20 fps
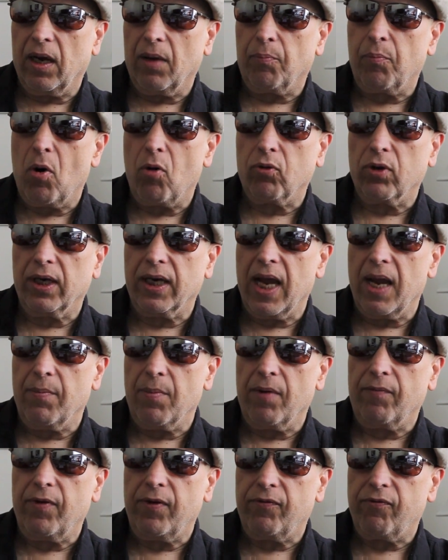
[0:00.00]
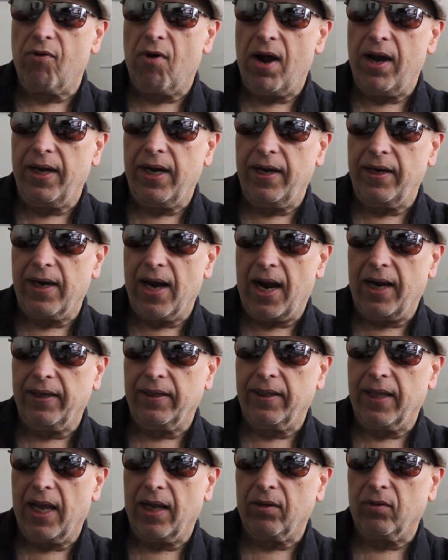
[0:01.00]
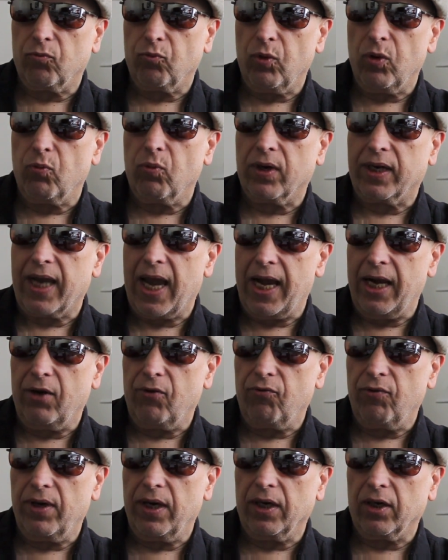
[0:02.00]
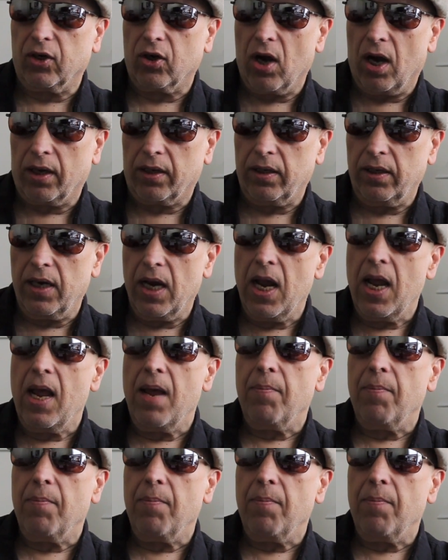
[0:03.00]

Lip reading: Poker game every Friday night that we were catering and cutting.